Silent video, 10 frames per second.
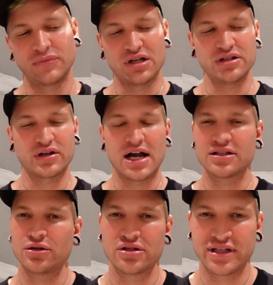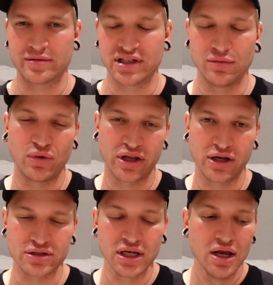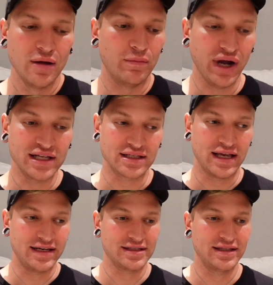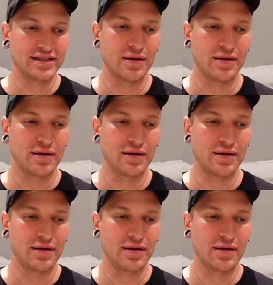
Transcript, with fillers: It was either Costco or Sam's Club, one of those. But it is this